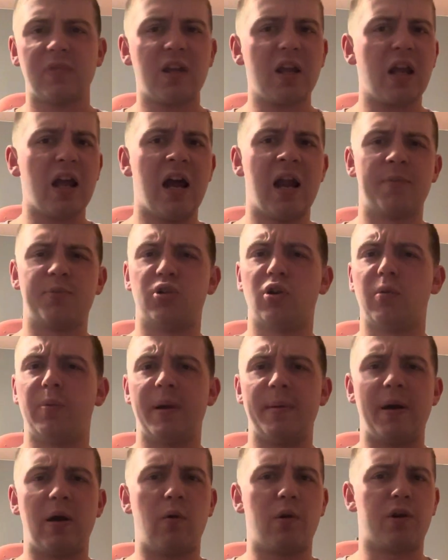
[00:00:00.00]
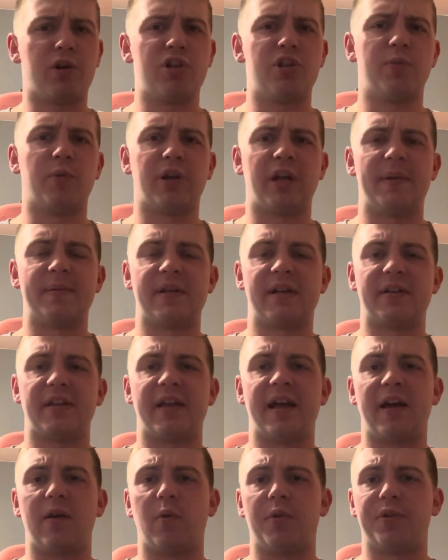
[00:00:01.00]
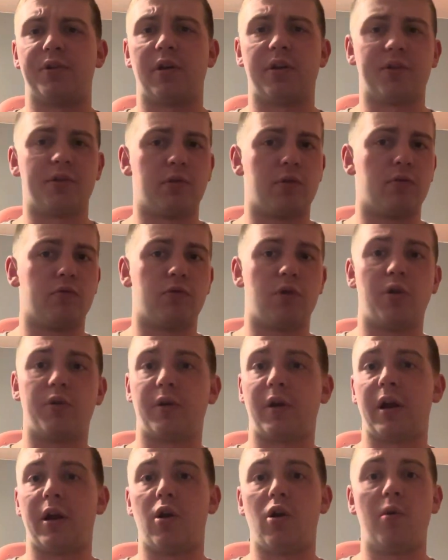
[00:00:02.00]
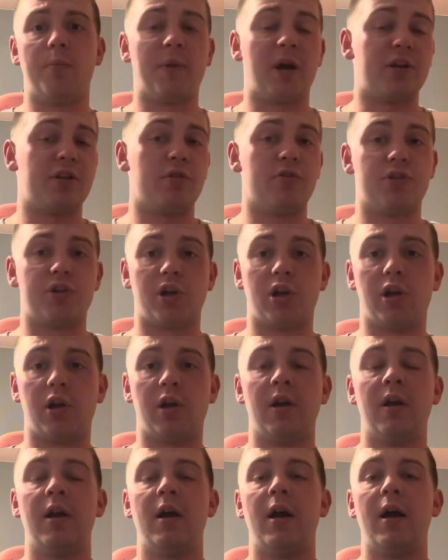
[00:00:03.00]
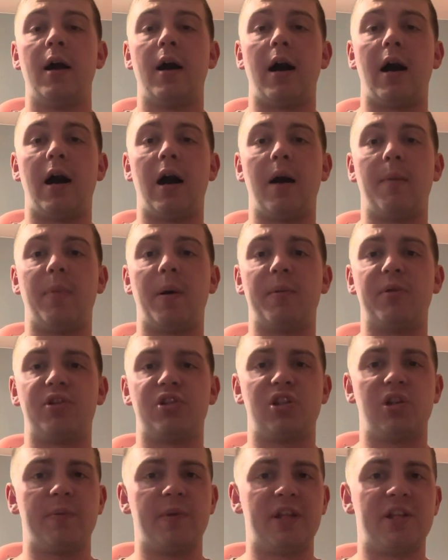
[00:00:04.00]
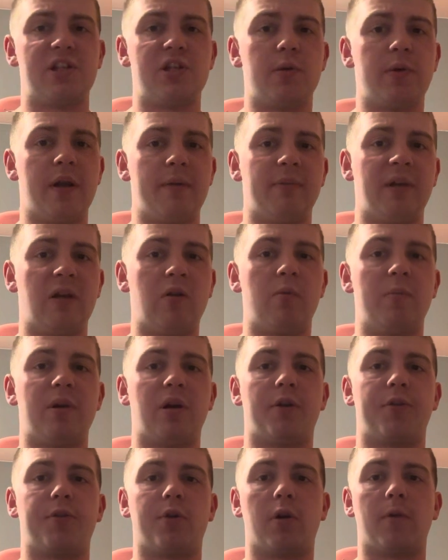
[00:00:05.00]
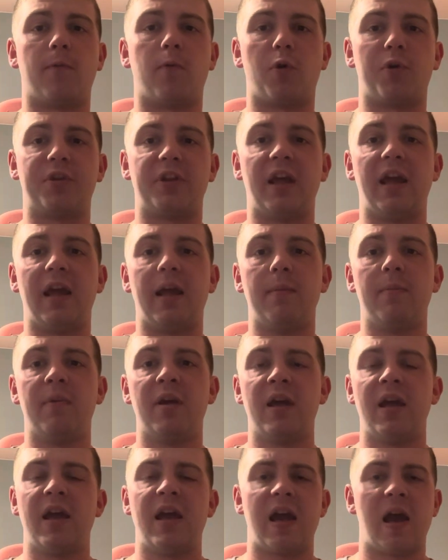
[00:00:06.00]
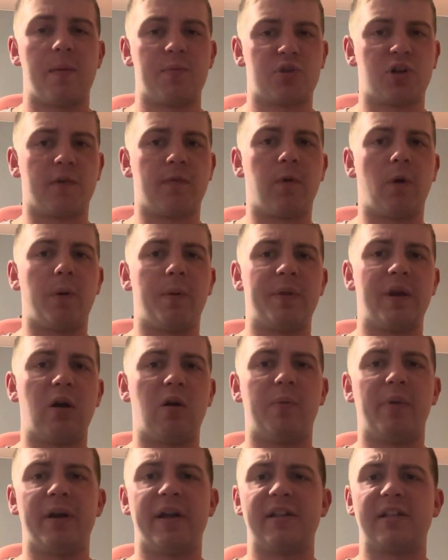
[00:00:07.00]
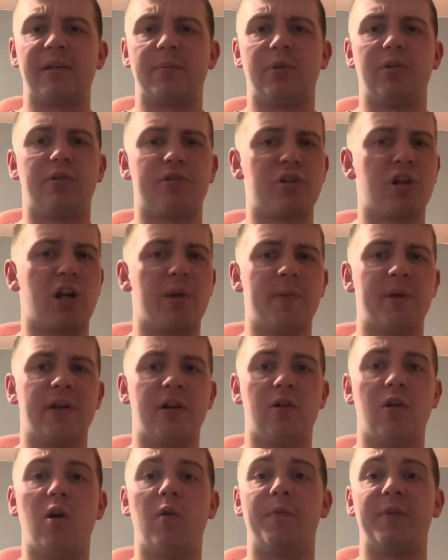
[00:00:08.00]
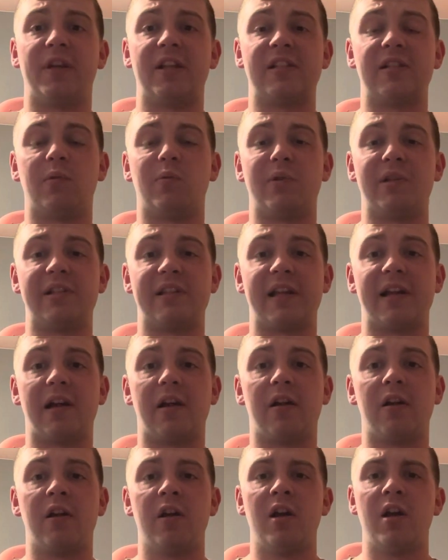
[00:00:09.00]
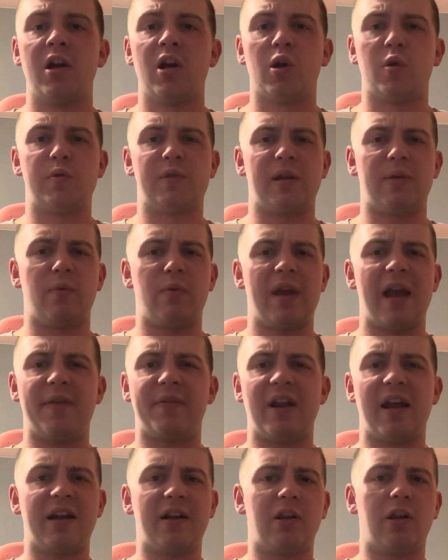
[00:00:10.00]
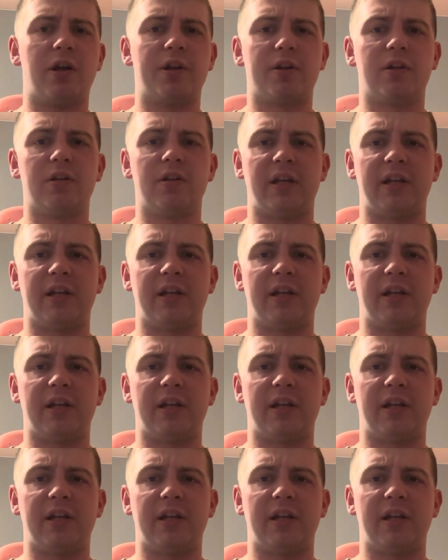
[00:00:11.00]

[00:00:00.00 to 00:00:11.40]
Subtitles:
I'm sure we'll play about one or two more games after that, whether on the road or at home, not too sure. But I'm assuming this UNM game will be our third or fourth game. I'm sure following that we'll play in some little tournament and hopefully get some wins there. Because we haven't had a lot of,